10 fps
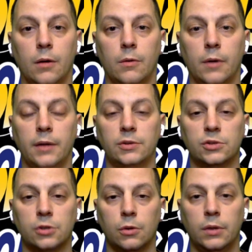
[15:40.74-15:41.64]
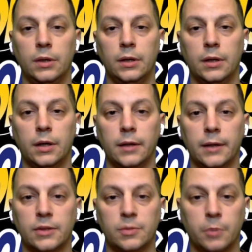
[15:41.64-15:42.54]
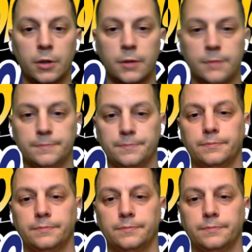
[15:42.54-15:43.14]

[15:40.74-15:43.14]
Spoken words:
All right, so the next book.